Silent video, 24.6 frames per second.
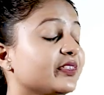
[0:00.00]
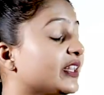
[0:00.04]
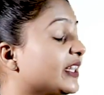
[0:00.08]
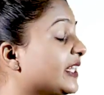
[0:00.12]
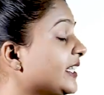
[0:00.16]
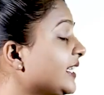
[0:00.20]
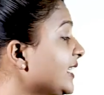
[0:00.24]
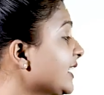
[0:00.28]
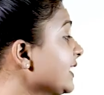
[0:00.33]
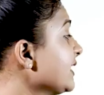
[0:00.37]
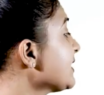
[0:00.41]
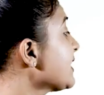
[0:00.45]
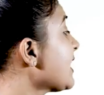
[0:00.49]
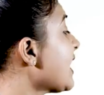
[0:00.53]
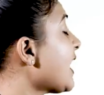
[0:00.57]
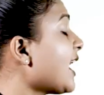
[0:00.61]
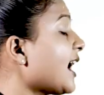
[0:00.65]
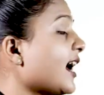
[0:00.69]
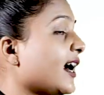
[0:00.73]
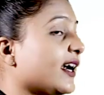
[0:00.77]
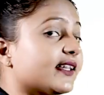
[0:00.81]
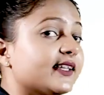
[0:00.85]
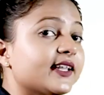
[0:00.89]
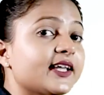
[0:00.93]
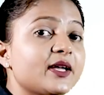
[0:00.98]
These
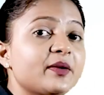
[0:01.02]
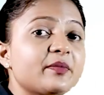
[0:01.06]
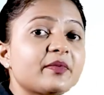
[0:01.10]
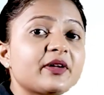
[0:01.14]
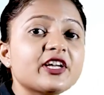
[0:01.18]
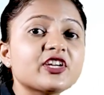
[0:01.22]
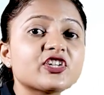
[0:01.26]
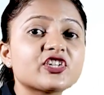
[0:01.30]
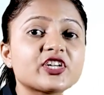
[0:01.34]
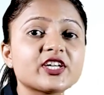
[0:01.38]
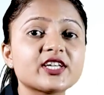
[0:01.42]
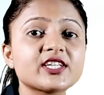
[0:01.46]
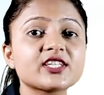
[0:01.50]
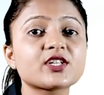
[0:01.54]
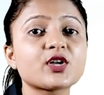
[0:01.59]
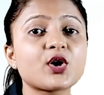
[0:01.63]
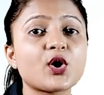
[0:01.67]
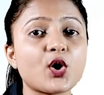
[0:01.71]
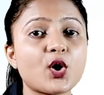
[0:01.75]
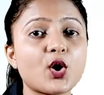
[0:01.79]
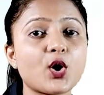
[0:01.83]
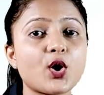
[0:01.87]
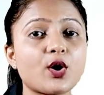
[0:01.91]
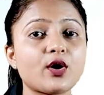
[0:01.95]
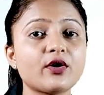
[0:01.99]
are the images
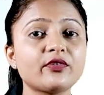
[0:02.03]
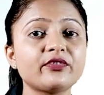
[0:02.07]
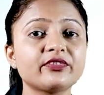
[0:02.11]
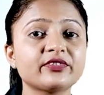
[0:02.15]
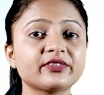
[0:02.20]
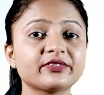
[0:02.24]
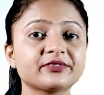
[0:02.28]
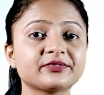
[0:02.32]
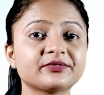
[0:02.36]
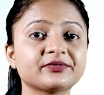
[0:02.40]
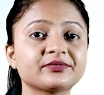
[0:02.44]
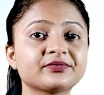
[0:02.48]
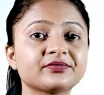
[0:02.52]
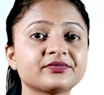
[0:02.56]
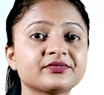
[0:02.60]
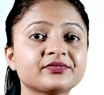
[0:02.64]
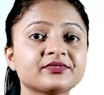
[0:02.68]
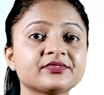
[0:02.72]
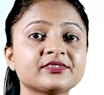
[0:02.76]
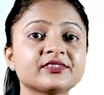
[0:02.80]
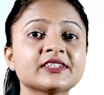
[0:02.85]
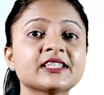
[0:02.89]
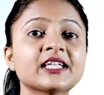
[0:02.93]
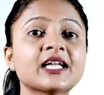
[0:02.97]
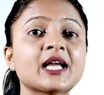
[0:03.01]
of
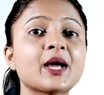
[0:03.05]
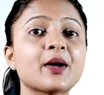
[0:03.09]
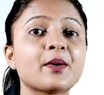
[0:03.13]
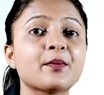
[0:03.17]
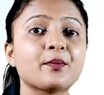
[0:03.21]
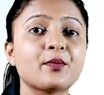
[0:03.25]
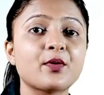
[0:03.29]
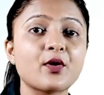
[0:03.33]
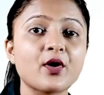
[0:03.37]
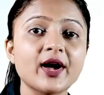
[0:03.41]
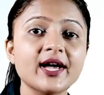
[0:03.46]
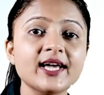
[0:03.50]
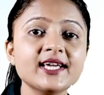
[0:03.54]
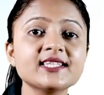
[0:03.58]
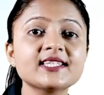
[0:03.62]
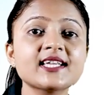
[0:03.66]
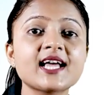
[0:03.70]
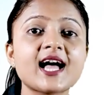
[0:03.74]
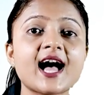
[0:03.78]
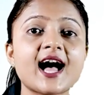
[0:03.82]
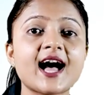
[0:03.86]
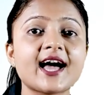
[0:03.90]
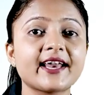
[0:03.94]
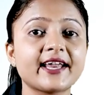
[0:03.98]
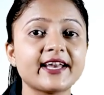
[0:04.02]
boys
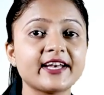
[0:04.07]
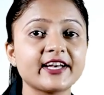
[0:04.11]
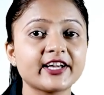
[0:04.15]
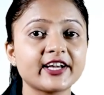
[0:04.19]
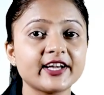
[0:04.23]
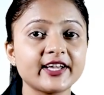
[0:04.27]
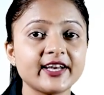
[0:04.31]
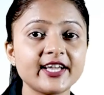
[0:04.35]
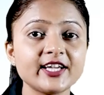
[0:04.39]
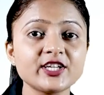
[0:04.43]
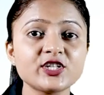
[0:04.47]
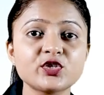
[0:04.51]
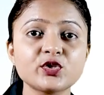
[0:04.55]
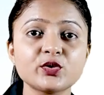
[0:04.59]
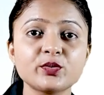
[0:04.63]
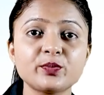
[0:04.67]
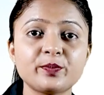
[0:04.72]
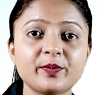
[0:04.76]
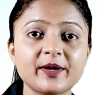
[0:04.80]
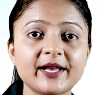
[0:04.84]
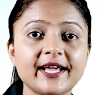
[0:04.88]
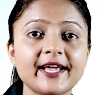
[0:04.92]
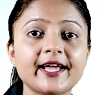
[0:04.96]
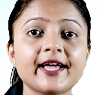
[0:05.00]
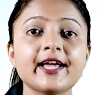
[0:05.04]
are encouraged to
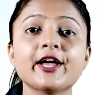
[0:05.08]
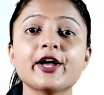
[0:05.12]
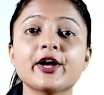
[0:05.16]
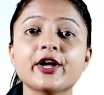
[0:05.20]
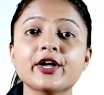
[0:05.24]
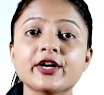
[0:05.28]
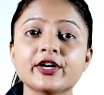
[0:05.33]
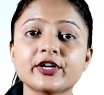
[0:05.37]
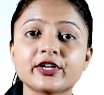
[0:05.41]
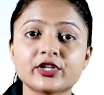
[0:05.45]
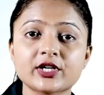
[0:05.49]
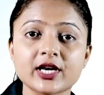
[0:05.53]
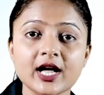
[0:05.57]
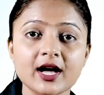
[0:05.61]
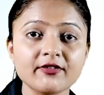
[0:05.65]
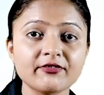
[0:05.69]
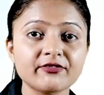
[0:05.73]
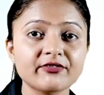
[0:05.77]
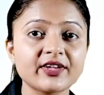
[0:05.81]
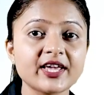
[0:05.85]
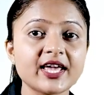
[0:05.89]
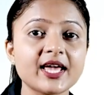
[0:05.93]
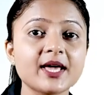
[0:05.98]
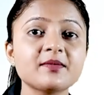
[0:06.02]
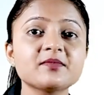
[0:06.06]
play tough
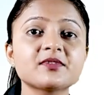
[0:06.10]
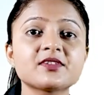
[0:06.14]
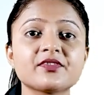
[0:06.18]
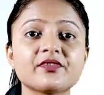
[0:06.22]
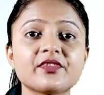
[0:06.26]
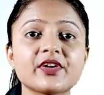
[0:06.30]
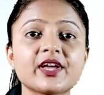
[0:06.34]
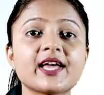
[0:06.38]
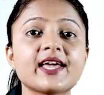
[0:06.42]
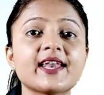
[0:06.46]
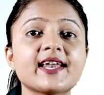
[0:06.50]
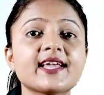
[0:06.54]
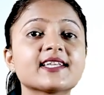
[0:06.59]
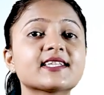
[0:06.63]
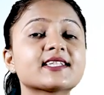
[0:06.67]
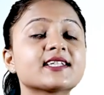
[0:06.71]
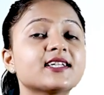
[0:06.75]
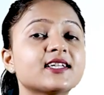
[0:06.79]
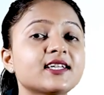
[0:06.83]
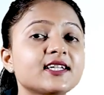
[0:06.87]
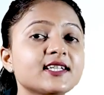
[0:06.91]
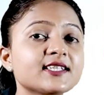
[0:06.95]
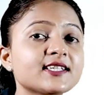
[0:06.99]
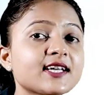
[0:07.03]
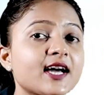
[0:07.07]
games whereas
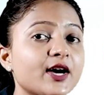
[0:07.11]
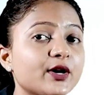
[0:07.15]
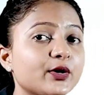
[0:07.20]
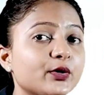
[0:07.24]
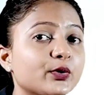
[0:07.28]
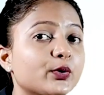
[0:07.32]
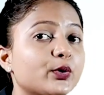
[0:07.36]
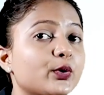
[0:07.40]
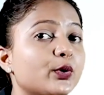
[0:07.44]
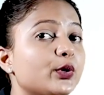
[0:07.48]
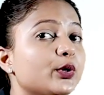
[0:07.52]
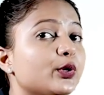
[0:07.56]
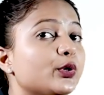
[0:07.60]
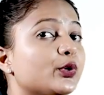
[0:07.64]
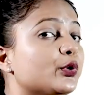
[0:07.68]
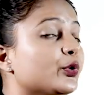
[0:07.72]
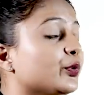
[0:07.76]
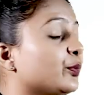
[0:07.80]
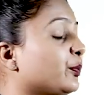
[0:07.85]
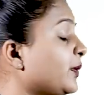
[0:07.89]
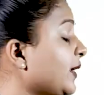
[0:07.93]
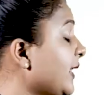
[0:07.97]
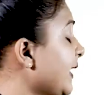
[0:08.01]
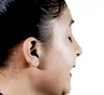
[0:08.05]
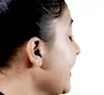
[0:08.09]
girls are told
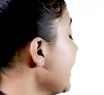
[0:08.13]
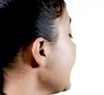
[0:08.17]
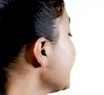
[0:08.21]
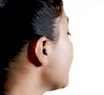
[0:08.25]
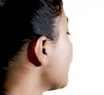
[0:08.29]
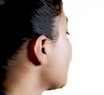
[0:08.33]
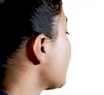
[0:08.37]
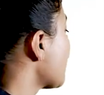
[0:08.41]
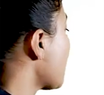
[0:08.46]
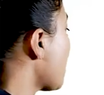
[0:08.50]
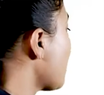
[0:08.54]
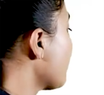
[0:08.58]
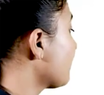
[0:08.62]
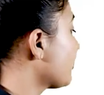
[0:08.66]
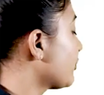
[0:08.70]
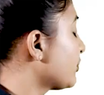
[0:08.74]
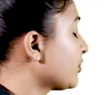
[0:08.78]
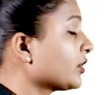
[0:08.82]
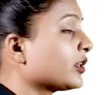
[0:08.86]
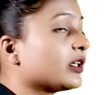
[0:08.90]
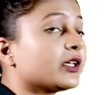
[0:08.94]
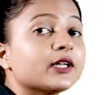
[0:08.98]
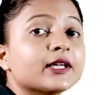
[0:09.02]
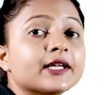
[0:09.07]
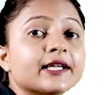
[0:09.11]
to play
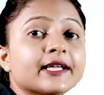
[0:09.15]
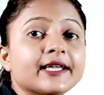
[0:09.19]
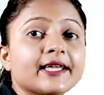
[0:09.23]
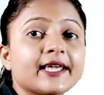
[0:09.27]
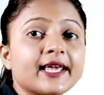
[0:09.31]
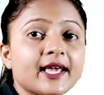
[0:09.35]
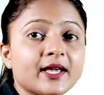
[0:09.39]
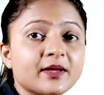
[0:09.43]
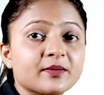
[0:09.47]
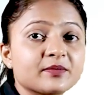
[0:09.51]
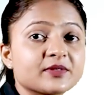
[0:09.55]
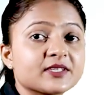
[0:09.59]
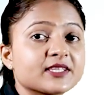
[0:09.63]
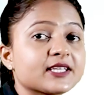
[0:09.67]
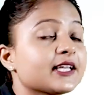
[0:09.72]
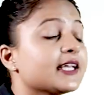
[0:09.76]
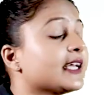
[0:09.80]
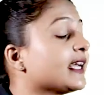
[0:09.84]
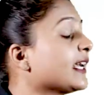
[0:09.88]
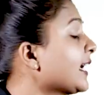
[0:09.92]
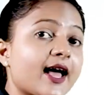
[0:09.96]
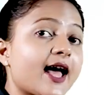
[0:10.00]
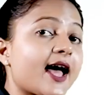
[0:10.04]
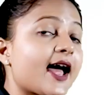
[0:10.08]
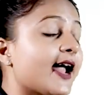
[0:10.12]
soft games.
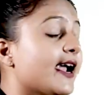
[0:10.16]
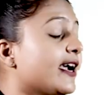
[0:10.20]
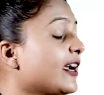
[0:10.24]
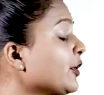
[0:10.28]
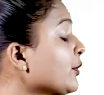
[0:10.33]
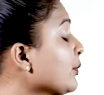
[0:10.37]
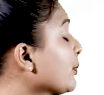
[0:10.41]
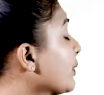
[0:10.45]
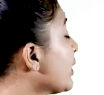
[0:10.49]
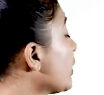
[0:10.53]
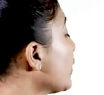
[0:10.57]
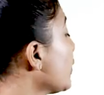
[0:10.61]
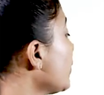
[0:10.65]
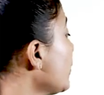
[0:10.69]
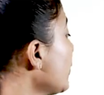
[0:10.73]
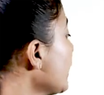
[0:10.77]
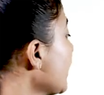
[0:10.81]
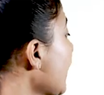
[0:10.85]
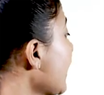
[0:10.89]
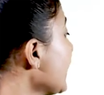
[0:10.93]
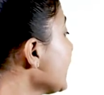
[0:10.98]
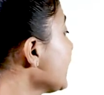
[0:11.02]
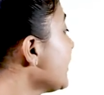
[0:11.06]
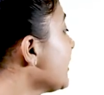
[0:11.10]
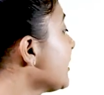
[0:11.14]
And you can look
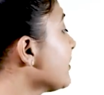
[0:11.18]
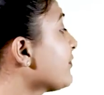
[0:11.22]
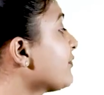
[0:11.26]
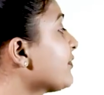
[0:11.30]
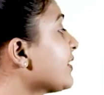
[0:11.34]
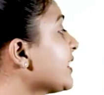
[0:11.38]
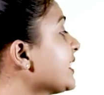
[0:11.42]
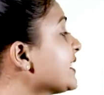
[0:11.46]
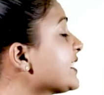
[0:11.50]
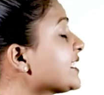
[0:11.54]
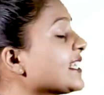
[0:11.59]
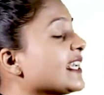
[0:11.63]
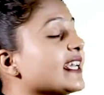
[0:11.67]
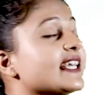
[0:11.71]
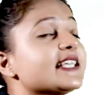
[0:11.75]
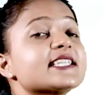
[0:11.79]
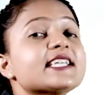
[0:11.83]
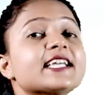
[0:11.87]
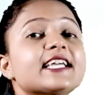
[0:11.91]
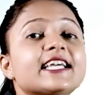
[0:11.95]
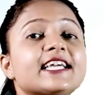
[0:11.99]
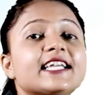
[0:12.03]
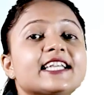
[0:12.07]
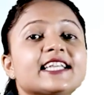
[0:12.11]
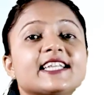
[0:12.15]
at the differences
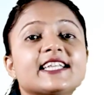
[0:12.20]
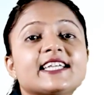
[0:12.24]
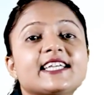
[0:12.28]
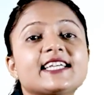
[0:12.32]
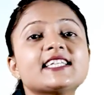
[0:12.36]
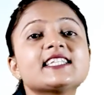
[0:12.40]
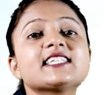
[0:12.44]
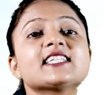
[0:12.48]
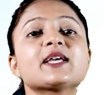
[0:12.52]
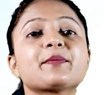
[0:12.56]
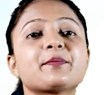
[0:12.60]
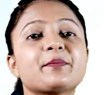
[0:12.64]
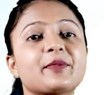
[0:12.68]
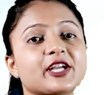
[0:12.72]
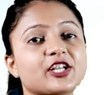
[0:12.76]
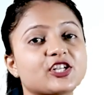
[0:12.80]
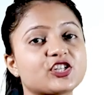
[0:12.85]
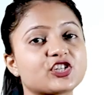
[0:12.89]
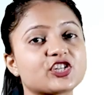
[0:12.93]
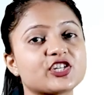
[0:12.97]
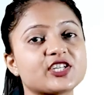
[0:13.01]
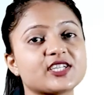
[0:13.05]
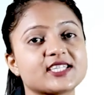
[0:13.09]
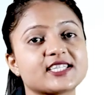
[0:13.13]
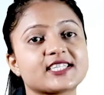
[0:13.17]
in these
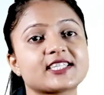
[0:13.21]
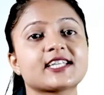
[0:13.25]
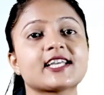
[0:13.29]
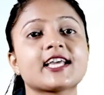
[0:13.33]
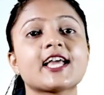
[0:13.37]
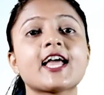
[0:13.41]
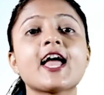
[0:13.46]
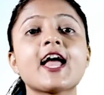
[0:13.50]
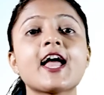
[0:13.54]
pictures.